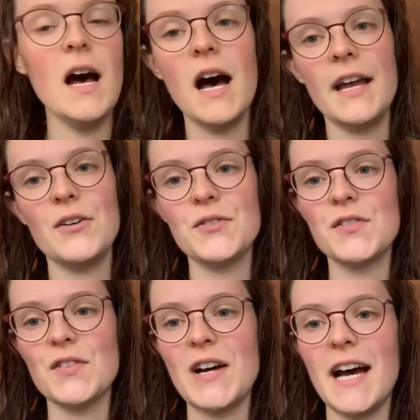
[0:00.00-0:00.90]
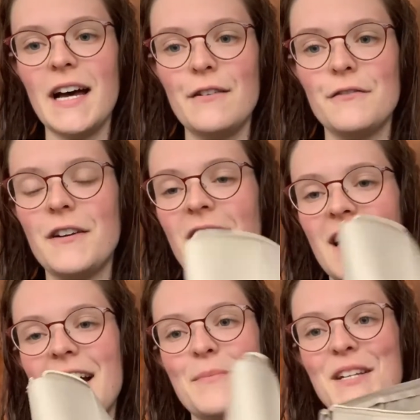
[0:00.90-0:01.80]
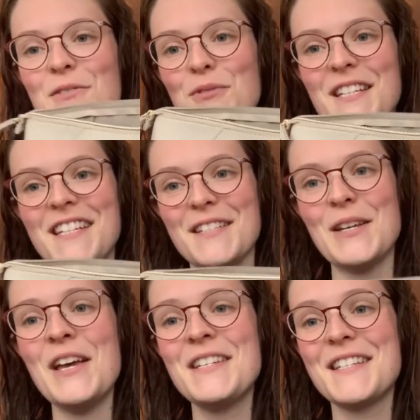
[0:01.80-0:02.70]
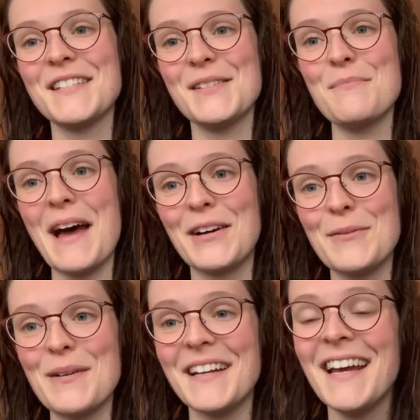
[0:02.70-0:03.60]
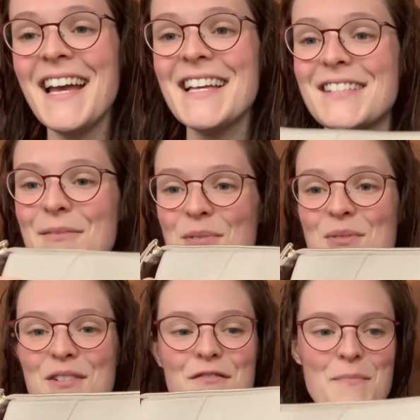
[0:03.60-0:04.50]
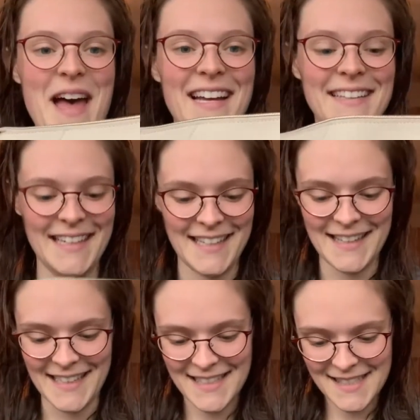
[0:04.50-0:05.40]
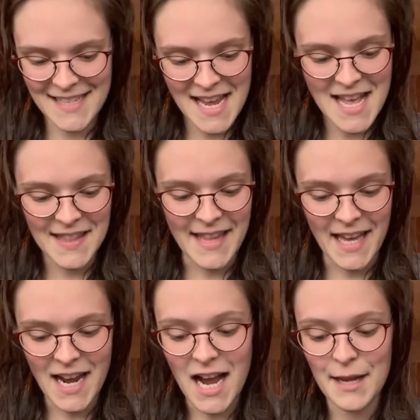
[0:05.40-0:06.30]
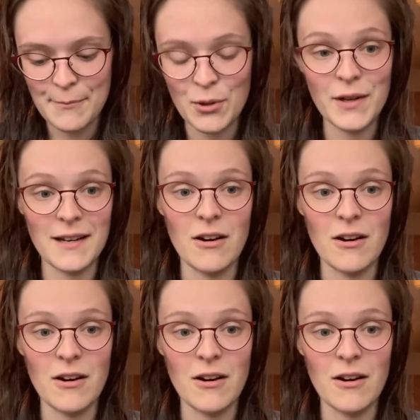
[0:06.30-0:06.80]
I also have, I mean, it really doesn't matter, but some sort of bag like this that I put